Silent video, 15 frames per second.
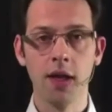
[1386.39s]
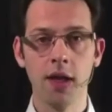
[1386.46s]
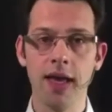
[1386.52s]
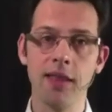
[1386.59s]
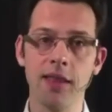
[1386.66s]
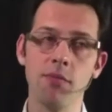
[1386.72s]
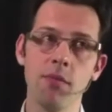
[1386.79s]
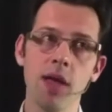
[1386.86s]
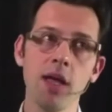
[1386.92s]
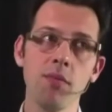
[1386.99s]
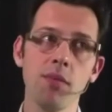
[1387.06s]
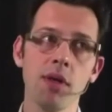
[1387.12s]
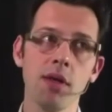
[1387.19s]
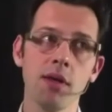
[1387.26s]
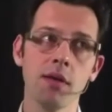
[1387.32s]
and
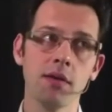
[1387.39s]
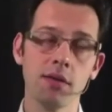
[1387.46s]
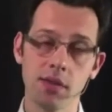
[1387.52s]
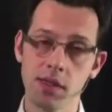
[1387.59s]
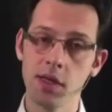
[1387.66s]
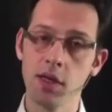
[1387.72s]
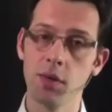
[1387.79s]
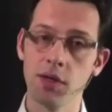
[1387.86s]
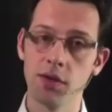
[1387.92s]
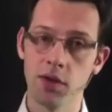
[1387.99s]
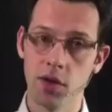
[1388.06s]
maybe think about